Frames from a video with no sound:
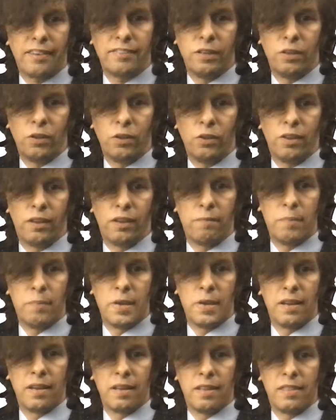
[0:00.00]
tilde of
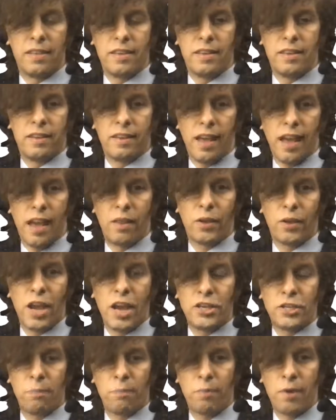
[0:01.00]
b, the
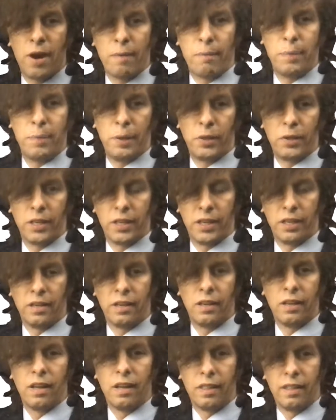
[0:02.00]
allocation probability
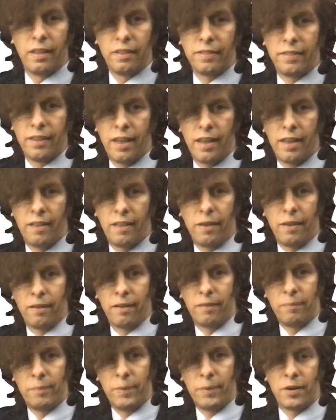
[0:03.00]
that the
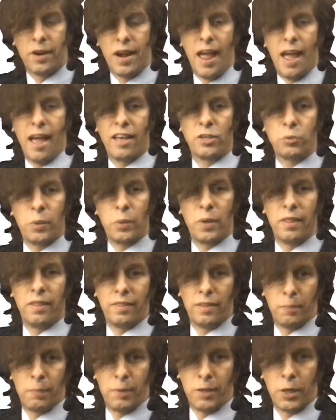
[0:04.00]
bidder has
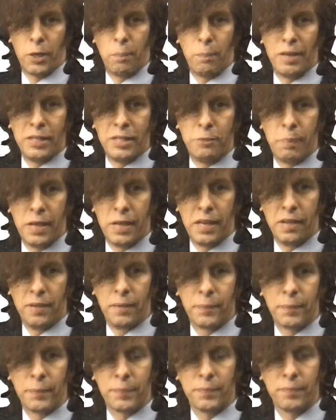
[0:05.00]
when the bidder bids b.
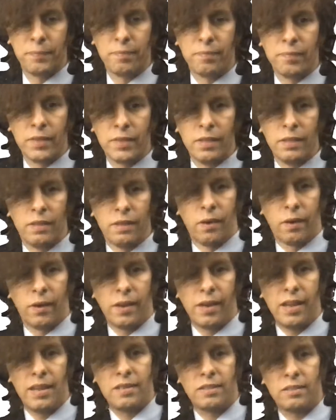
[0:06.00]

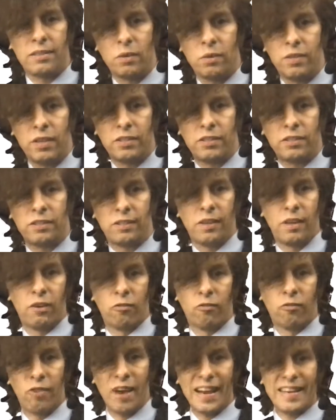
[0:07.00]
Okay, so this
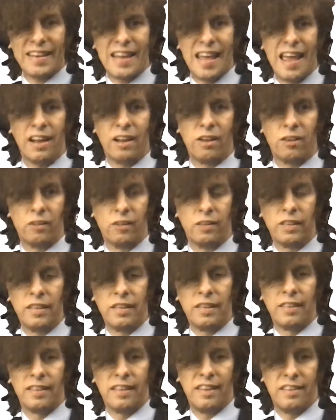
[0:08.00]
rectangle
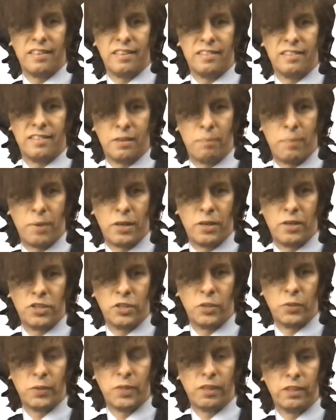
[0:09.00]
is the bidder's
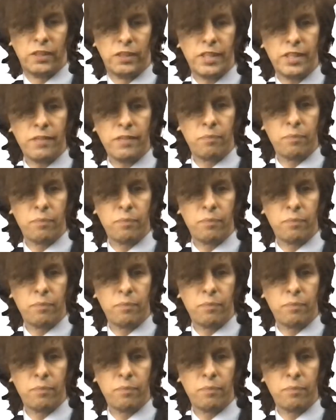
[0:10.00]
utility.